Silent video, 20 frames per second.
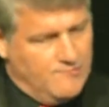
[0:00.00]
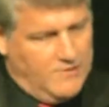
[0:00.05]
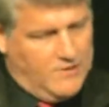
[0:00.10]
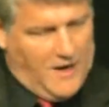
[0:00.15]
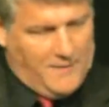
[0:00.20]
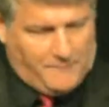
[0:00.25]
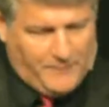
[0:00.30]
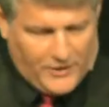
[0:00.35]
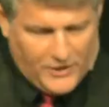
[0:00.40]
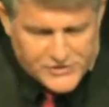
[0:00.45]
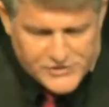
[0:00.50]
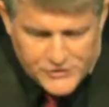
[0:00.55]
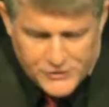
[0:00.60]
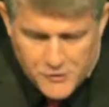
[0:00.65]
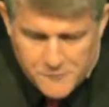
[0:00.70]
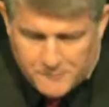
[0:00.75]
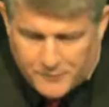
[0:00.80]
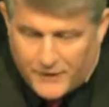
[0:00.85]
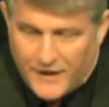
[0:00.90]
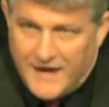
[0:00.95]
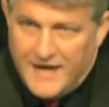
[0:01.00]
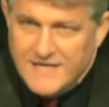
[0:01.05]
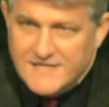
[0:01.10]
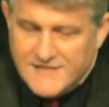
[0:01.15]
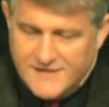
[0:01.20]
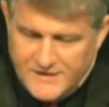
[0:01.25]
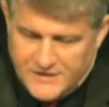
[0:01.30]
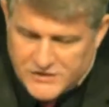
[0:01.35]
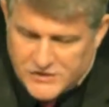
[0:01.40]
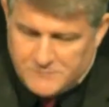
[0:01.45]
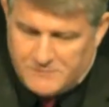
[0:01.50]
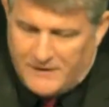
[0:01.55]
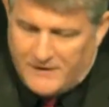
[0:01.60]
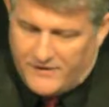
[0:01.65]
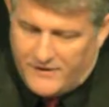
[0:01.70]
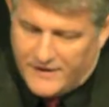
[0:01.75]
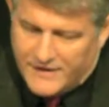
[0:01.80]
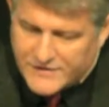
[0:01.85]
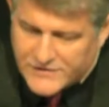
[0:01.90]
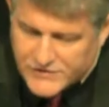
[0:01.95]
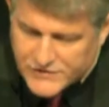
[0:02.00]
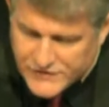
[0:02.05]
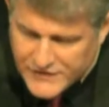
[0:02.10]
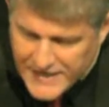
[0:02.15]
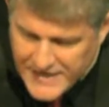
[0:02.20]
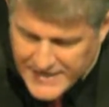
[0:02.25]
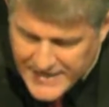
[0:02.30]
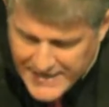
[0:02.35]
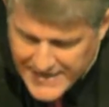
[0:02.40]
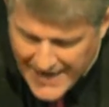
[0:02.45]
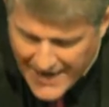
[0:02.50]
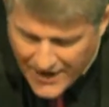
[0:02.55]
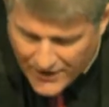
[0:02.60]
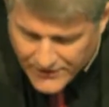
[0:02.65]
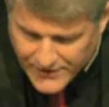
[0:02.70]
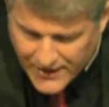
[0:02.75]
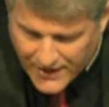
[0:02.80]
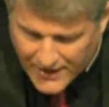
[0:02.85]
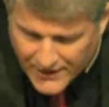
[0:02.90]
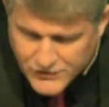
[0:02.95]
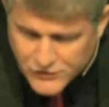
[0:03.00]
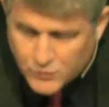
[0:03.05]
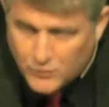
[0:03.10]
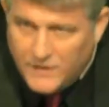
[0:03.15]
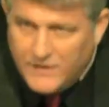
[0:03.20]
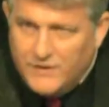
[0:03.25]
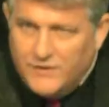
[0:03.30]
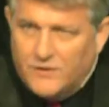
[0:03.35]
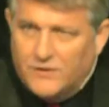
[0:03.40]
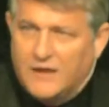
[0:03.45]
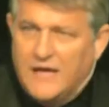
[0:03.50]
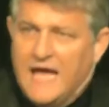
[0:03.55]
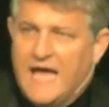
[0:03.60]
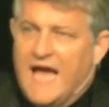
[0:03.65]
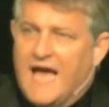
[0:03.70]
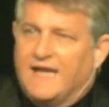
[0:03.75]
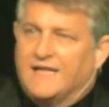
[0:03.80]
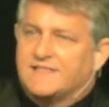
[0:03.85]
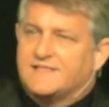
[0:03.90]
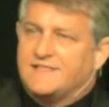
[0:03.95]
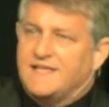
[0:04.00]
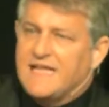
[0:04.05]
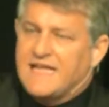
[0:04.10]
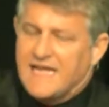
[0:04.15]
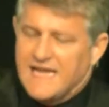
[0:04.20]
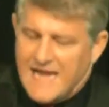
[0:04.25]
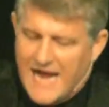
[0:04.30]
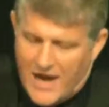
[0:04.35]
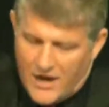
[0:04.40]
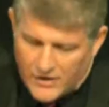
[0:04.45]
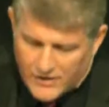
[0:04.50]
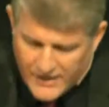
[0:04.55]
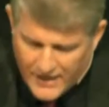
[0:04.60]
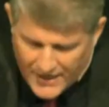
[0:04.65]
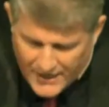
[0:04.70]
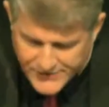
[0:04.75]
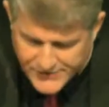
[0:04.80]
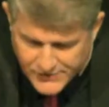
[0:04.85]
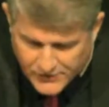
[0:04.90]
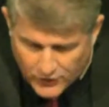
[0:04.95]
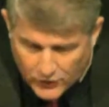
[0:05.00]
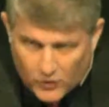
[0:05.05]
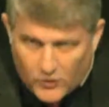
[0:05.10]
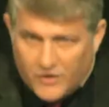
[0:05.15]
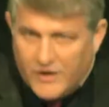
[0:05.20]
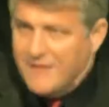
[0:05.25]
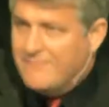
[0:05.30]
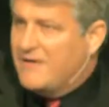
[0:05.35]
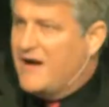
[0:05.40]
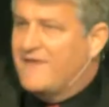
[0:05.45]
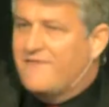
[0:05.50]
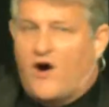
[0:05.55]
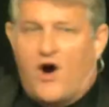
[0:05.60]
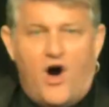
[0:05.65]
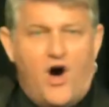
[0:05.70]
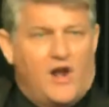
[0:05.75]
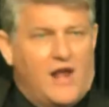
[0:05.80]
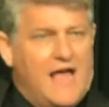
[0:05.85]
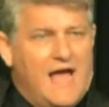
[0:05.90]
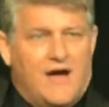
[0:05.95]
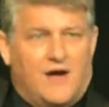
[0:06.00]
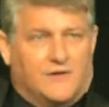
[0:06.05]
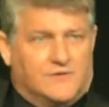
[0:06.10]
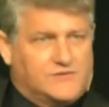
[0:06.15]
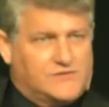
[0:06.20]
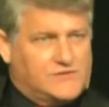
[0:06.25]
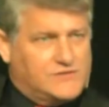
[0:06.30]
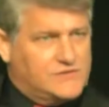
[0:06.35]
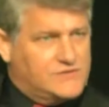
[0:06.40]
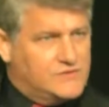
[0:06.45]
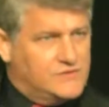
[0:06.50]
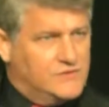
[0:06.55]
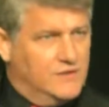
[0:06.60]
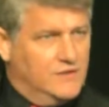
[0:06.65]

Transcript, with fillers: A person who prays in the Spirit is seeking out God's will and seeking out God's glory above all else.